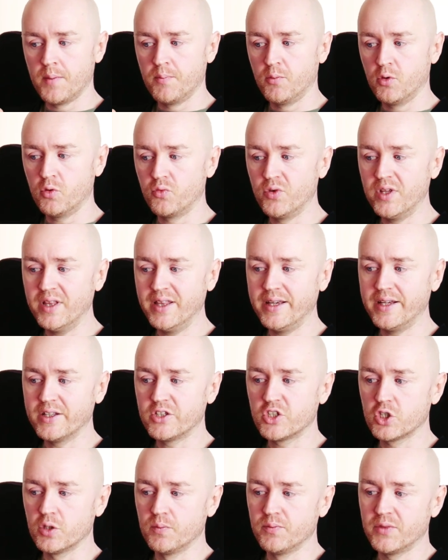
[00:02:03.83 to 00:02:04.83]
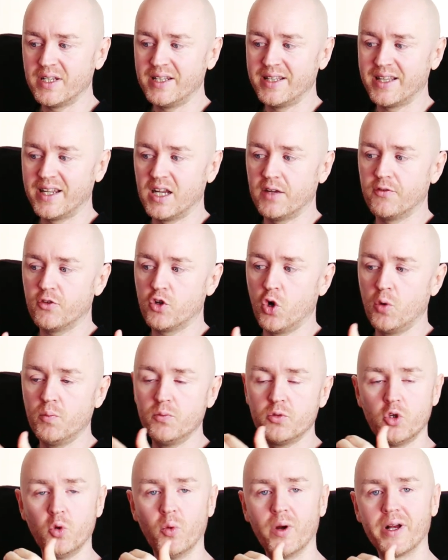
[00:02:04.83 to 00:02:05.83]
But really it's something that I've
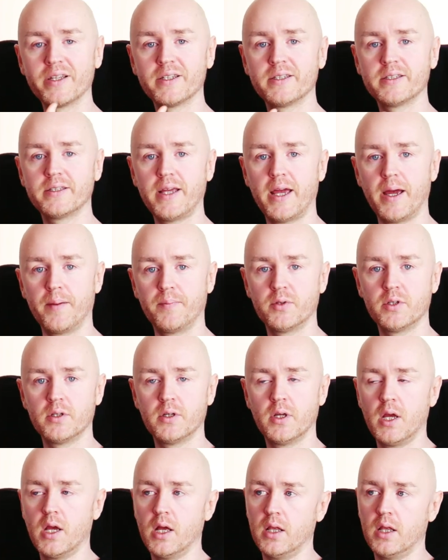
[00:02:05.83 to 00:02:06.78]
come to accept.